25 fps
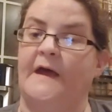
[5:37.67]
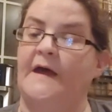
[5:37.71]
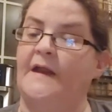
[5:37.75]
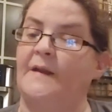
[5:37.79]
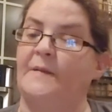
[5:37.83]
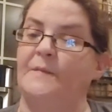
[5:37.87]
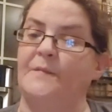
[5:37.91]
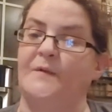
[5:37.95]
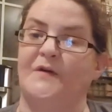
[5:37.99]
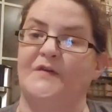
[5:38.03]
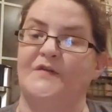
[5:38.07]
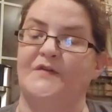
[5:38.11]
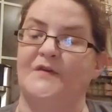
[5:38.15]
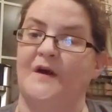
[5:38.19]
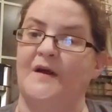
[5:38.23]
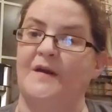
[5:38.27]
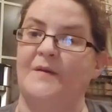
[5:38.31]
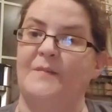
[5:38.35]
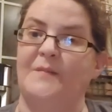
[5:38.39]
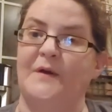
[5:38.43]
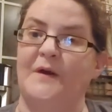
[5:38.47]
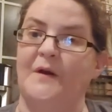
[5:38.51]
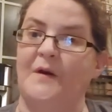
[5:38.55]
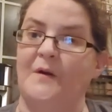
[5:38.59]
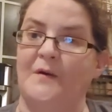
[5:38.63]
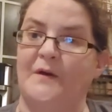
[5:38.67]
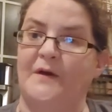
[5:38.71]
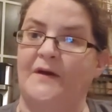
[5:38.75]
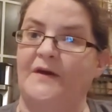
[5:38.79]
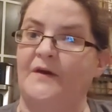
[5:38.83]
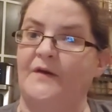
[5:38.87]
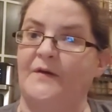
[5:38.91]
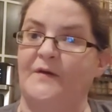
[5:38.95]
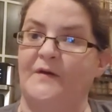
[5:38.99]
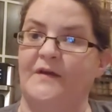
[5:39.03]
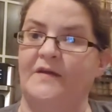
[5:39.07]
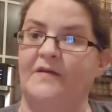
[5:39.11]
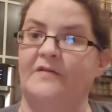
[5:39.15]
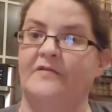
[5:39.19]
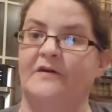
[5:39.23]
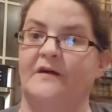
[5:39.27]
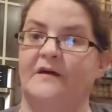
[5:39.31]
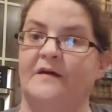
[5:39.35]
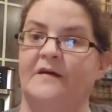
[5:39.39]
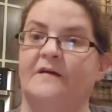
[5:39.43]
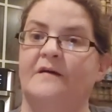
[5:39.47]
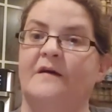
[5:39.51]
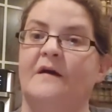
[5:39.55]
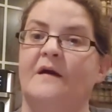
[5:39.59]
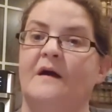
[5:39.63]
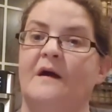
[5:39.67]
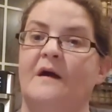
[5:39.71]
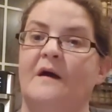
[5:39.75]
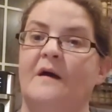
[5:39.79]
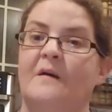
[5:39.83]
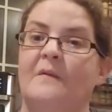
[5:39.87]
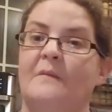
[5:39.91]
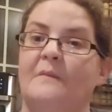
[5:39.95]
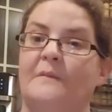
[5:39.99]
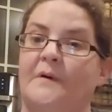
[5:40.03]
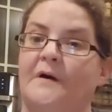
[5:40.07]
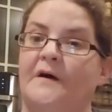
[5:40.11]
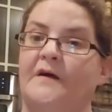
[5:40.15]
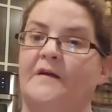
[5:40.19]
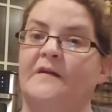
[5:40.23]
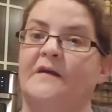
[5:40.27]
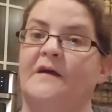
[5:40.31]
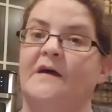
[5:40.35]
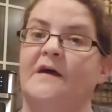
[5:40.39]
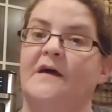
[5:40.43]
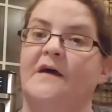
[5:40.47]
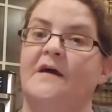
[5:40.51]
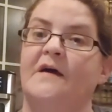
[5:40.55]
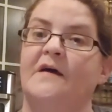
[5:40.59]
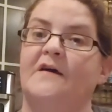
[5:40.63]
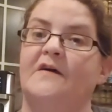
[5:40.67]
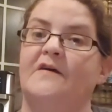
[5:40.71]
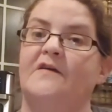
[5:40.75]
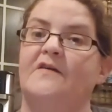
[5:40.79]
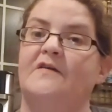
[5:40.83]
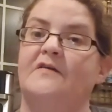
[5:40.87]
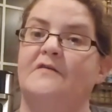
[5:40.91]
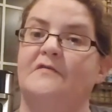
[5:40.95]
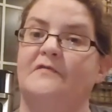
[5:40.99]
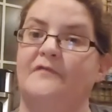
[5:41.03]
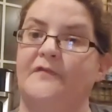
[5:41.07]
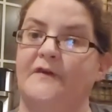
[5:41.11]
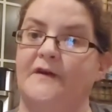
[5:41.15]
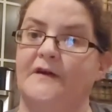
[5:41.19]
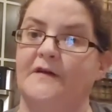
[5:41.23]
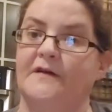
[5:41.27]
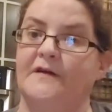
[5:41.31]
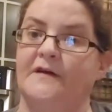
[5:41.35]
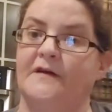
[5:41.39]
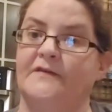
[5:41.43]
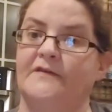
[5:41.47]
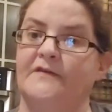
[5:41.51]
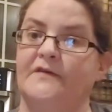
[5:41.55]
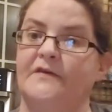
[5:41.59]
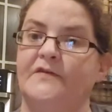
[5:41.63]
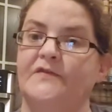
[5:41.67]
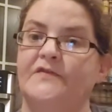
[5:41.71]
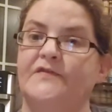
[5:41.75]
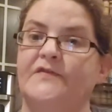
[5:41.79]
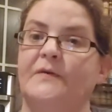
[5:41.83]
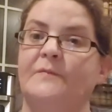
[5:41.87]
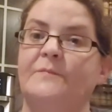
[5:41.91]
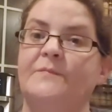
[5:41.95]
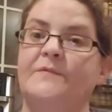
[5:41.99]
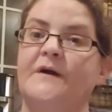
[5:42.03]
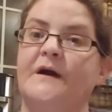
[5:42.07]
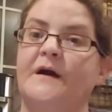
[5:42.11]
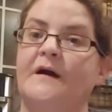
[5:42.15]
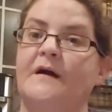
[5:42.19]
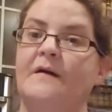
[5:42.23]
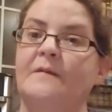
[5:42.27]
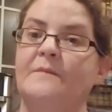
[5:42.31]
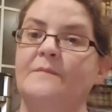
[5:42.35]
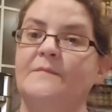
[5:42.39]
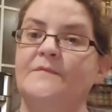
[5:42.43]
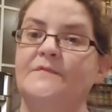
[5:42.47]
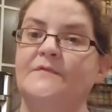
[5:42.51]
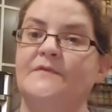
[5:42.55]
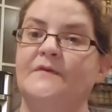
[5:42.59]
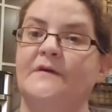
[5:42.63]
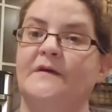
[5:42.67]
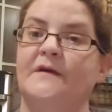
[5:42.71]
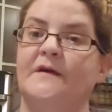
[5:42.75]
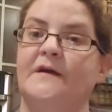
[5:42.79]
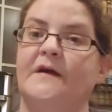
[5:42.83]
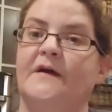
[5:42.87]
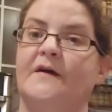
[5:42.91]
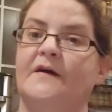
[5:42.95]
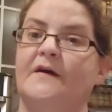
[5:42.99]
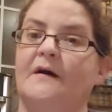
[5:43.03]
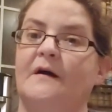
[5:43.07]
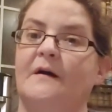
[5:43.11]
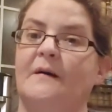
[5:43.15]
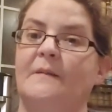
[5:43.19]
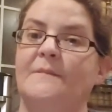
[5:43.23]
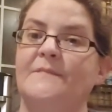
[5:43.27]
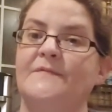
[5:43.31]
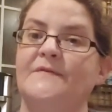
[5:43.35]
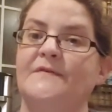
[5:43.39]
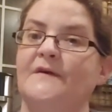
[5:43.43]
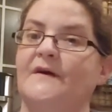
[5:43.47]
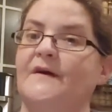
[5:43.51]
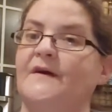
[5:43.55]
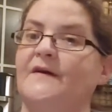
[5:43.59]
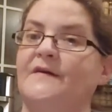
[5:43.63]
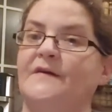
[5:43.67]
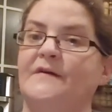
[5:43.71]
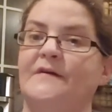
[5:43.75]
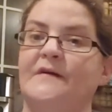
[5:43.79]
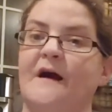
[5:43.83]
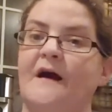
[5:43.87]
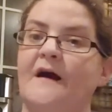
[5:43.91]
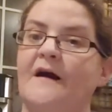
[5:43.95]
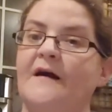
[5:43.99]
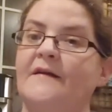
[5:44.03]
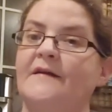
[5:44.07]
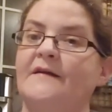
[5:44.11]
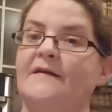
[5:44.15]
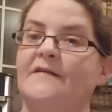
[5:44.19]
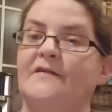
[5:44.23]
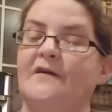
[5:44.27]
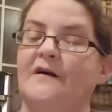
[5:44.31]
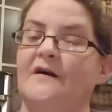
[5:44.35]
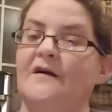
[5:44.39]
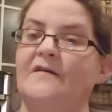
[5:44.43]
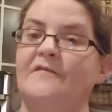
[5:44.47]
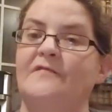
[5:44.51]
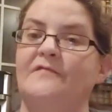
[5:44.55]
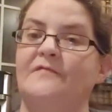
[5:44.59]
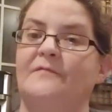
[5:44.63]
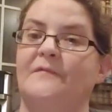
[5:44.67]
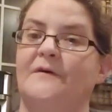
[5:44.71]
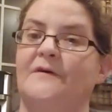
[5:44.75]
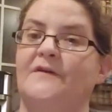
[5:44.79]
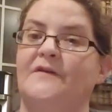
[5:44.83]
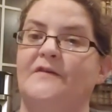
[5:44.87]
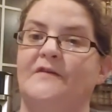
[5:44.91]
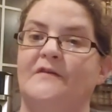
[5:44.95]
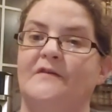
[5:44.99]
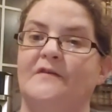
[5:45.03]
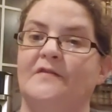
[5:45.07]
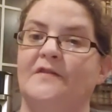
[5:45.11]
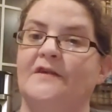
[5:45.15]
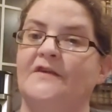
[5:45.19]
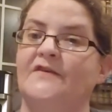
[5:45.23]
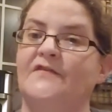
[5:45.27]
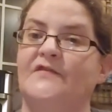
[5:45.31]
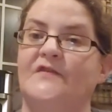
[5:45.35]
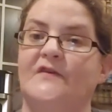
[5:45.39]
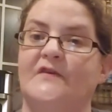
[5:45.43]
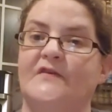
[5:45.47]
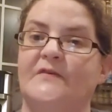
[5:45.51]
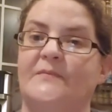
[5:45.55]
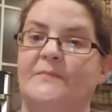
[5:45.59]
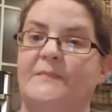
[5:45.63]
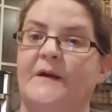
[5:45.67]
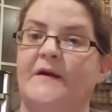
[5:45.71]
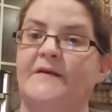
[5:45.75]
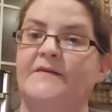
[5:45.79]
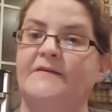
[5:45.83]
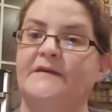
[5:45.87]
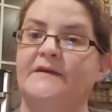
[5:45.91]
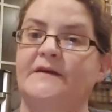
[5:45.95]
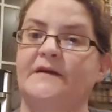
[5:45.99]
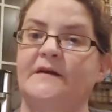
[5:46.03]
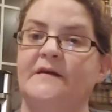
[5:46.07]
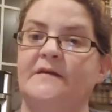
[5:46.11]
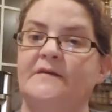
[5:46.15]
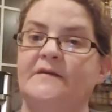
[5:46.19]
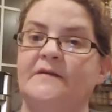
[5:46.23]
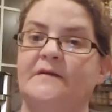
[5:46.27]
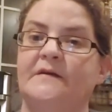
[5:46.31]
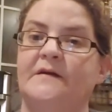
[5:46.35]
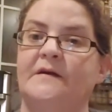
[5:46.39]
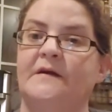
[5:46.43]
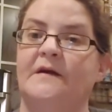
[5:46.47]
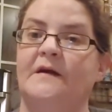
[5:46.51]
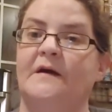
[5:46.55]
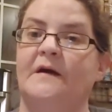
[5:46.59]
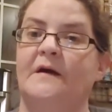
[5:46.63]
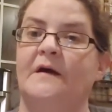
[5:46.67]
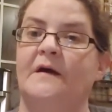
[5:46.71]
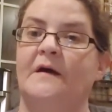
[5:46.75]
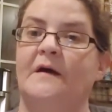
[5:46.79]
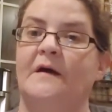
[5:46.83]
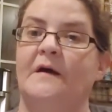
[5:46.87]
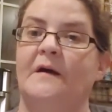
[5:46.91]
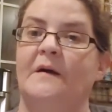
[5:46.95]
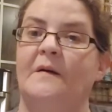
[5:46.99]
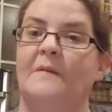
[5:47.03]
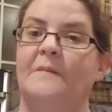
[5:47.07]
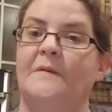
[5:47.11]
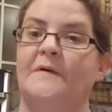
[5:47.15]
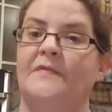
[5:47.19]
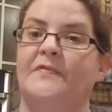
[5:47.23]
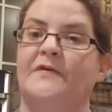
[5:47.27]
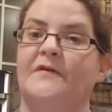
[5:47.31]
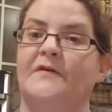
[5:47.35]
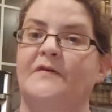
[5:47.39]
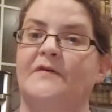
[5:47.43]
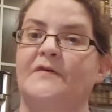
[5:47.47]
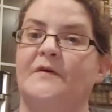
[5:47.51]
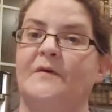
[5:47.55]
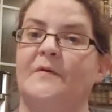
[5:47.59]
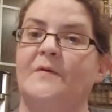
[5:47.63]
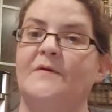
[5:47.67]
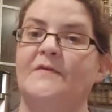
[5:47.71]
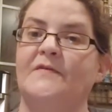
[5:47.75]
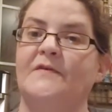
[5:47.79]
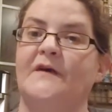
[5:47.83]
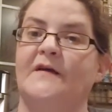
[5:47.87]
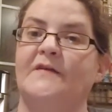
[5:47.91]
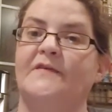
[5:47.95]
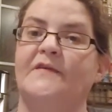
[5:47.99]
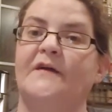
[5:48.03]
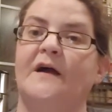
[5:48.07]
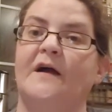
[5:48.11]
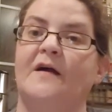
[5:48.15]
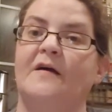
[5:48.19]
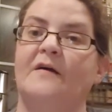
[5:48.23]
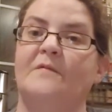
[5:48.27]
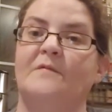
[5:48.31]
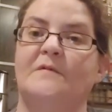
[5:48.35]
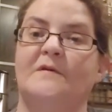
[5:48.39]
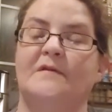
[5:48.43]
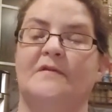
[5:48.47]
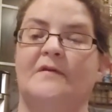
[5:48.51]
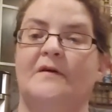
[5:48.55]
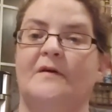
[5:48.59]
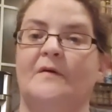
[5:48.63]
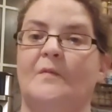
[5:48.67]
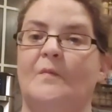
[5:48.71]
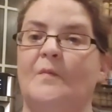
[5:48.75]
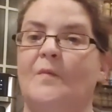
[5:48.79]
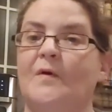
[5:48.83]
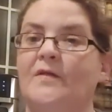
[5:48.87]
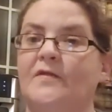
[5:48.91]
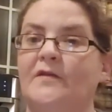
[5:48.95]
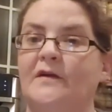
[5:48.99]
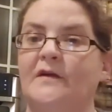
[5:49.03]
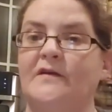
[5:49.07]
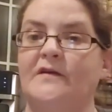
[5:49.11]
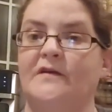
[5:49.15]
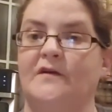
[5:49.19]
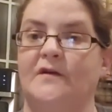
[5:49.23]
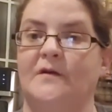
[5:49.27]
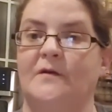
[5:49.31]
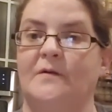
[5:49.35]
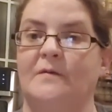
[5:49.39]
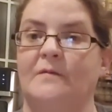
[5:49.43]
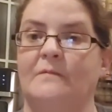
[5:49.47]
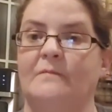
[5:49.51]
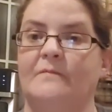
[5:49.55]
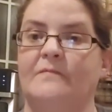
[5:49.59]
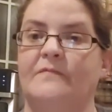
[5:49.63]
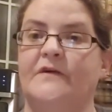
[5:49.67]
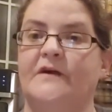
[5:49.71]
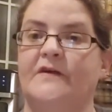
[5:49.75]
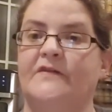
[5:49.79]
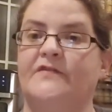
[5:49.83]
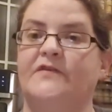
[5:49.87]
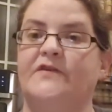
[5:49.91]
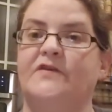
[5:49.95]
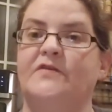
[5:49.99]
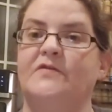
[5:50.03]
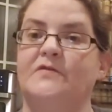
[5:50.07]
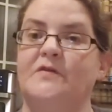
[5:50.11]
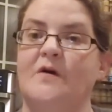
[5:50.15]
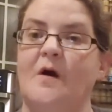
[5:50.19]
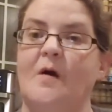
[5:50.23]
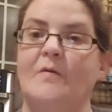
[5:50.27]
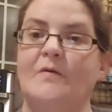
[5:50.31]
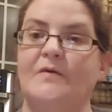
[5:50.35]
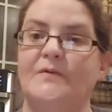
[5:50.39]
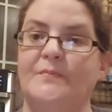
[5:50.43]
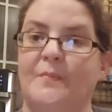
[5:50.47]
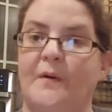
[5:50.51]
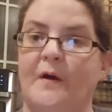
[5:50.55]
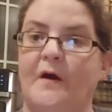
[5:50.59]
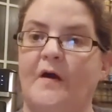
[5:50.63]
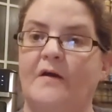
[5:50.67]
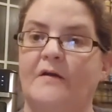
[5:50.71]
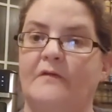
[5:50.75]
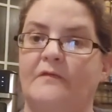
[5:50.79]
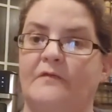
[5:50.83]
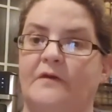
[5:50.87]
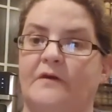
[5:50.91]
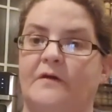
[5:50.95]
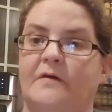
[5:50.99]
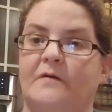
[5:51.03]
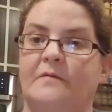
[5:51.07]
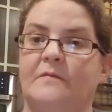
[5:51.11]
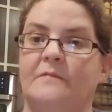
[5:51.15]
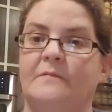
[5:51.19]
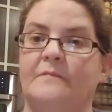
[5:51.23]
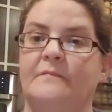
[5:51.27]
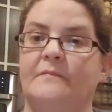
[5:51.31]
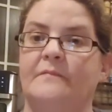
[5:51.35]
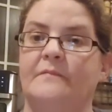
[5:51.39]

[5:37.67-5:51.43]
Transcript: And I'm not trying to be hokey or anything, but you feel it. Sometimes it comes later on in life when you're least expecting it. But there's always that talent within you that you know is part of you.